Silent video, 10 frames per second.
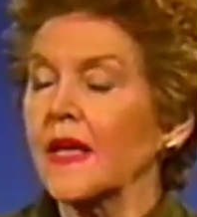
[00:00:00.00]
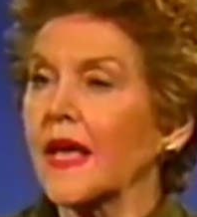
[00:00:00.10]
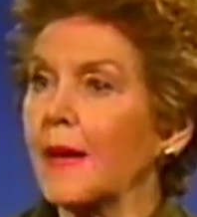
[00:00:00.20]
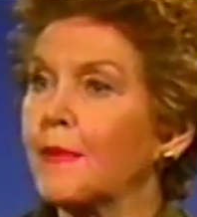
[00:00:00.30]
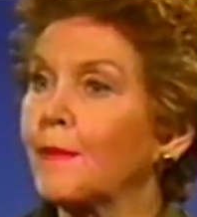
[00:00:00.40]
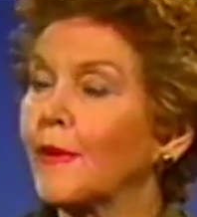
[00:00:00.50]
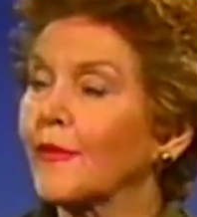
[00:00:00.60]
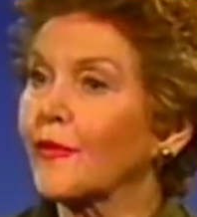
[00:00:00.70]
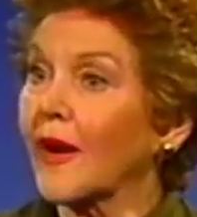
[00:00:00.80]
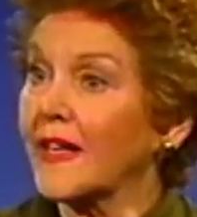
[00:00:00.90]
capable
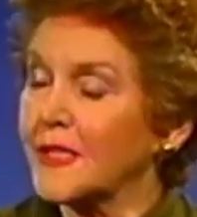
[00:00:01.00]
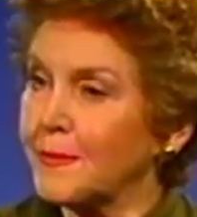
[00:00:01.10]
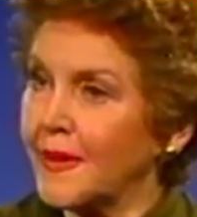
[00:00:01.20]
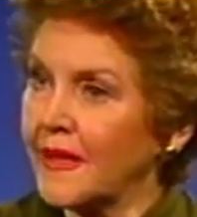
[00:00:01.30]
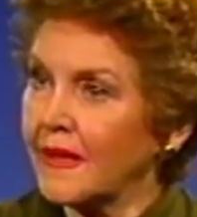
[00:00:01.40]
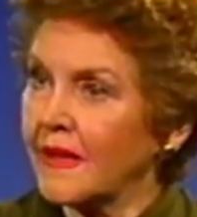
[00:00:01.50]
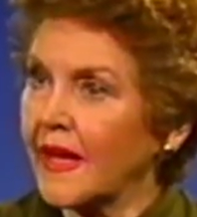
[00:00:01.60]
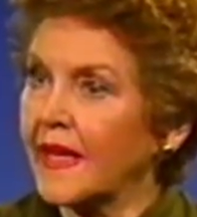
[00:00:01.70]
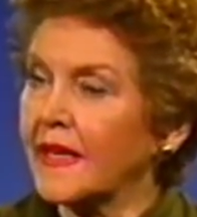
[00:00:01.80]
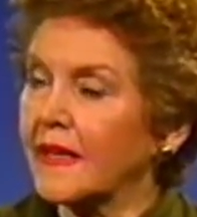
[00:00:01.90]
of grasping
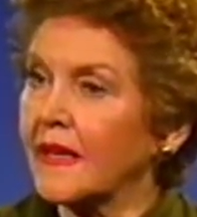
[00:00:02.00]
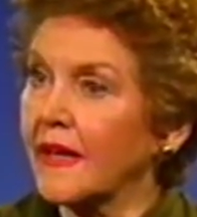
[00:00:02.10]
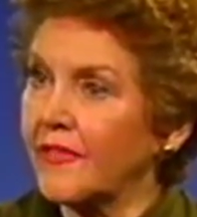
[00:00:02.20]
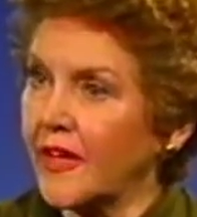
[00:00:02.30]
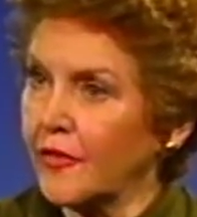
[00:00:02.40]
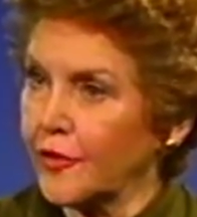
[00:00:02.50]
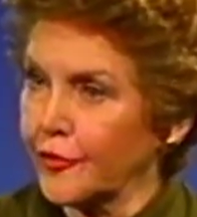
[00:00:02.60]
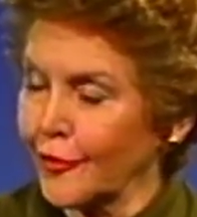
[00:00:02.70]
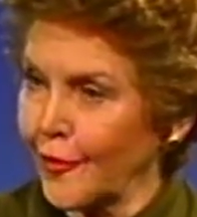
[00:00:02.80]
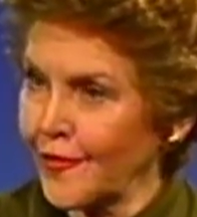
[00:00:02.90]
and living the
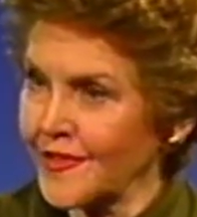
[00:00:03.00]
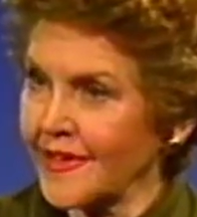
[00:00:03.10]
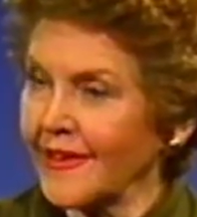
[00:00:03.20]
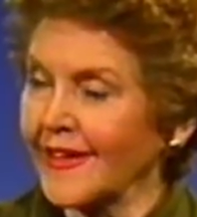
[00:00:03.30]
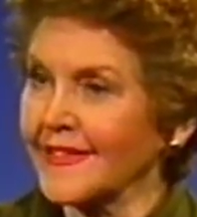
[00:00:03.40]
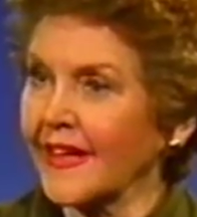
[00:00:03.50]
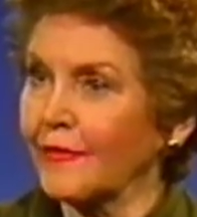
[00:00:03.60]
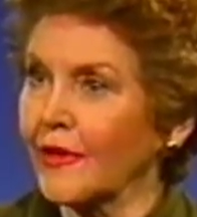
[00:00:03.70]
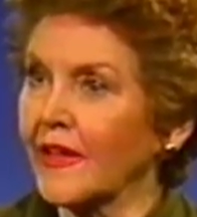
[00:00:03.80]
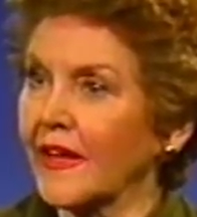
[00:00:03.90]
truths as they
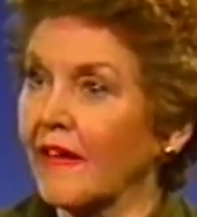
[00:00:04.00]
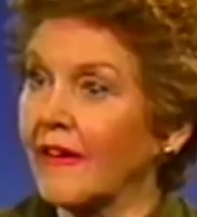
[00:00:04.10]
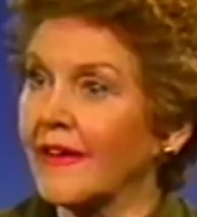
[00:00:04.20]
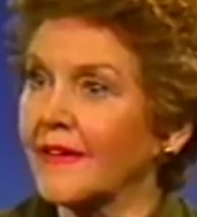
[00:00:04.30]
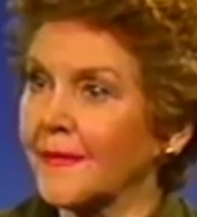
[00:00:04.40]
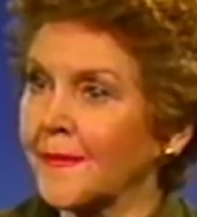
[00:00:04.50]
really are.